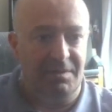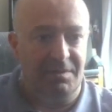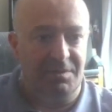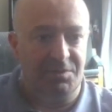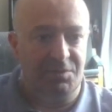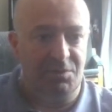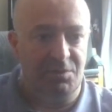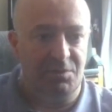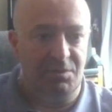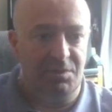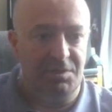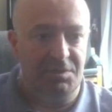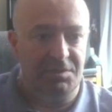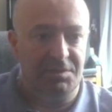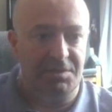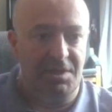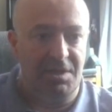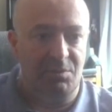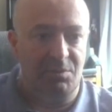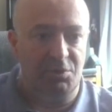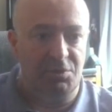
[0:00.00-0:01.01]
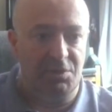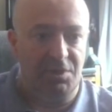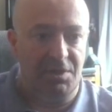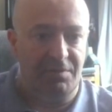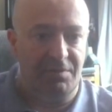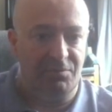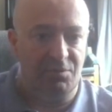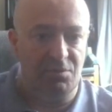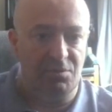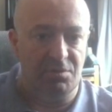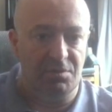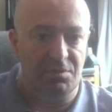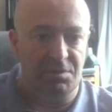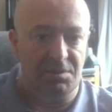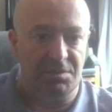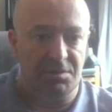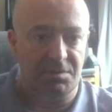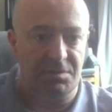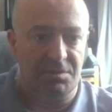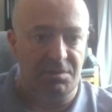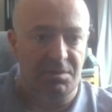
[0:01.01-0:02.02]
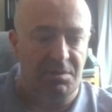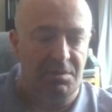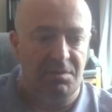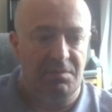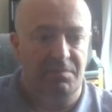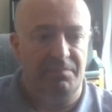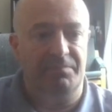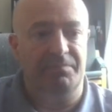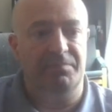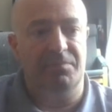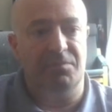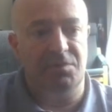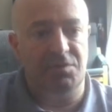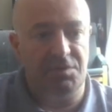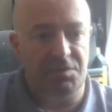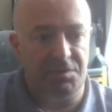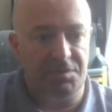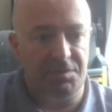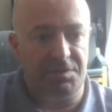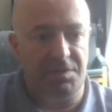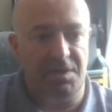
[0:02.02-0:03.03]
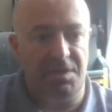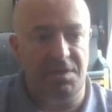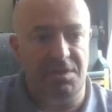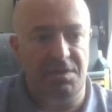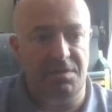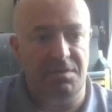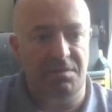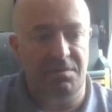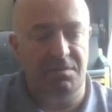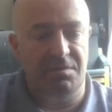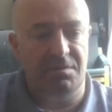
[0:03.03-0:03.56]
So instead, what you have to do is just say